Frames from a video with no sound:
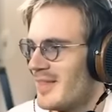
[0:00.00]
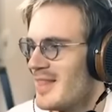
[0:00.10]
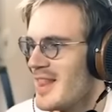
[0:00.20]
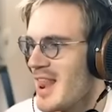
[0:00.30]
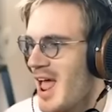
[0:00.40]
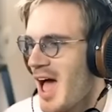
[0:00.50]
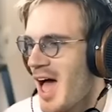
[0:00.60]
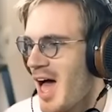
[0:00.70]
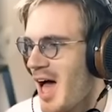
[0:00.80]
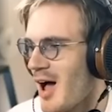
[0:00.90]

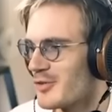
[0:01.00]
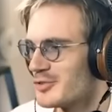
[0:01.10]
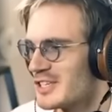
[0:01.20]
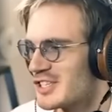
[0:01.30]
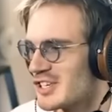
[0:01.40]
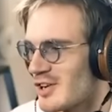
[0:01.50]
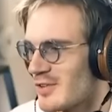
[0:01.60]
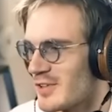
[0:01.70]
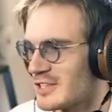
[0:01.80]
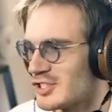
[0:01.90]
No!
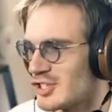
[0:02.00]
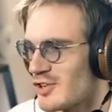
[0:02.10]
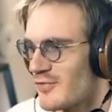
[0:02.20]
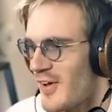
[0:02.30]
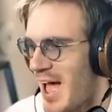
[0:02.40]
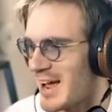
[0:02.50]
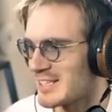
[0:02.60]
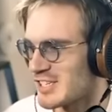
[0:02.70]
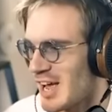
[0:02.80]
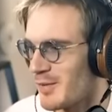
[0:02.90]
It's too
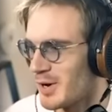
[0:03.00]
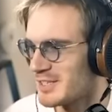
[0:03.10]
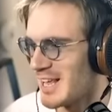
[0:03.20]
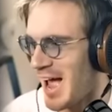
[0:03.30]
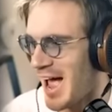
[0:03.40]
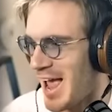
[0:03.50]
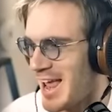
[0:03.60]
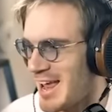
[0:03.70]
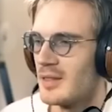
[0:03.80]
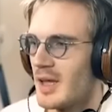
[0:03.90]
fast. I will
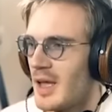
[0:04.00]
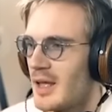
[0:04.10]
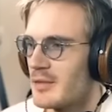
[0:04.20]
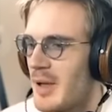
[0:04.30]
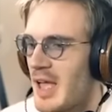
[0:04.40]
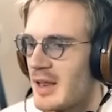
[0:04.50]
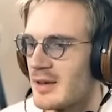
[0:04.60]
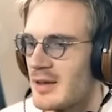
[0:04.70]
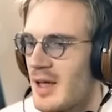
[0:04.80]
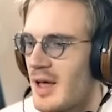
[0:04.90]
die. The hanged
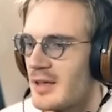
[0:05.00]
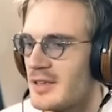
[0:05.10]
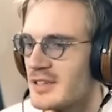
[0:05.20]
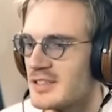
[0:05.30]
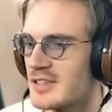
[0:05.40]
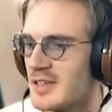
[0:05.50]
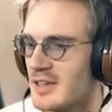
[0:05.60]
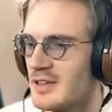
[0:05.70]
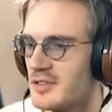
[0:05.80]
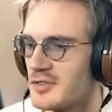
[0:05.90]
man. Ah, yes.
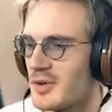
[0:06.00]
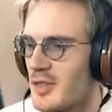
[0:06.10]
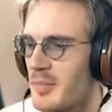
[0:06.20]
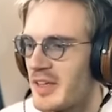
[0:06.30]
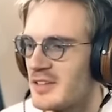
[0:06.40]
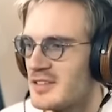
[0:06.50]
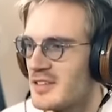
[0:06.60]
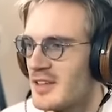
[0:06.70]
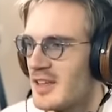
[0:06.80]
This is one of the paintings in the